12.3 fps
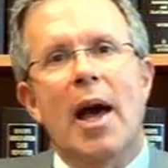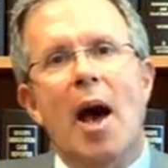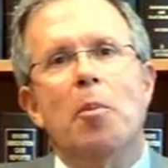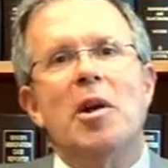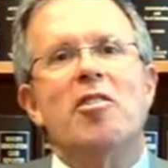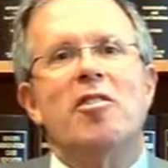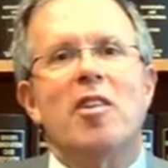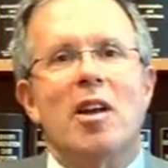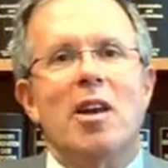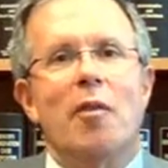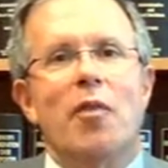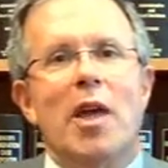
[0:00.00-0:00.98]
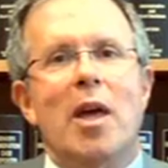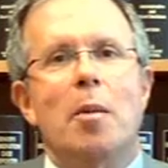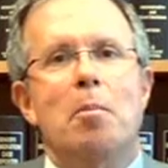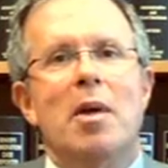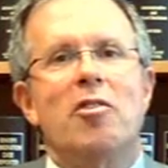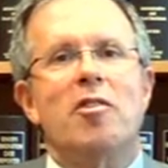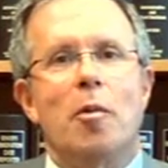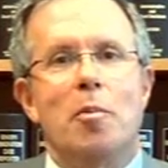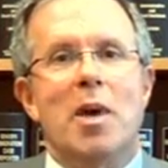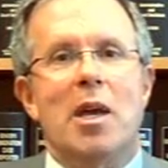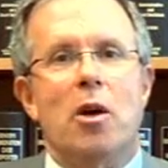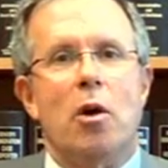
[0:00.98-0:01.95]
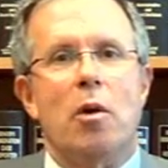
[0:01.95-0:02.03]
How about a significant
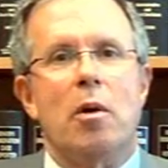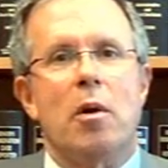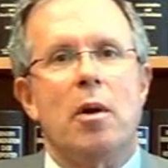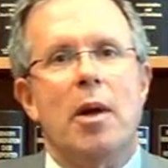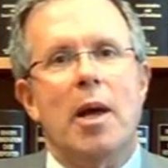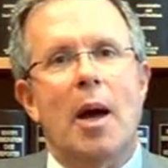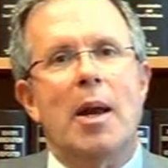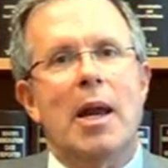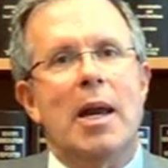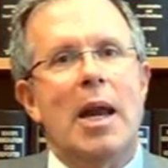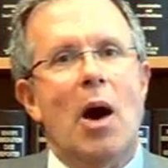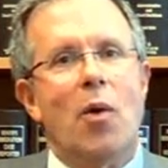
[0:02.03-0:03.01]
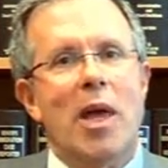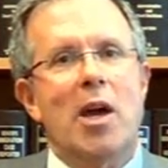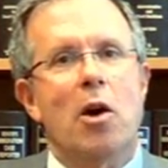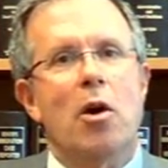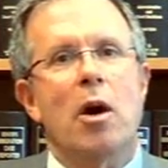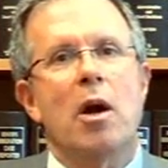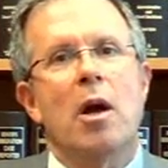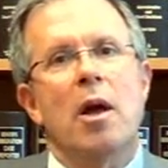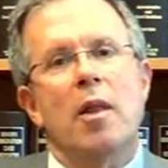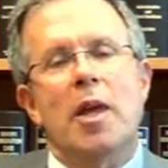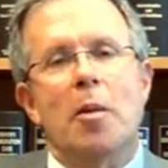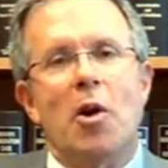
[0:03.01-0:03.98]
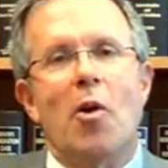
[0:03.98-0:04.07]
misdemeanor? And now here,
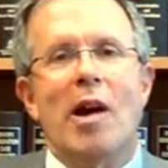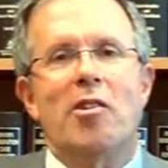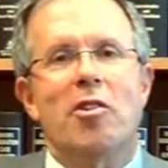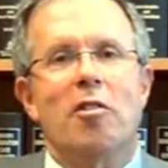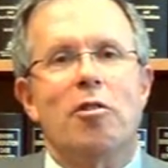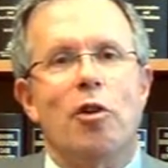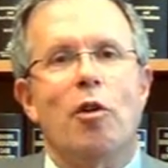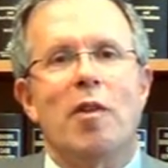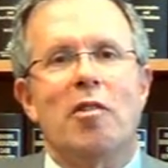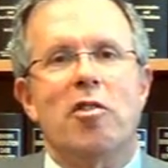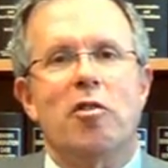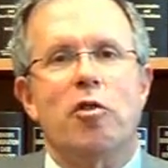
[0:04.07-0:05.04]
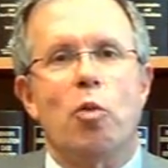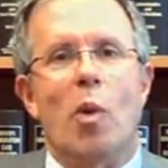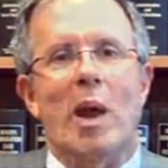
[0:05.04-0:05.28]
the Immigration Service is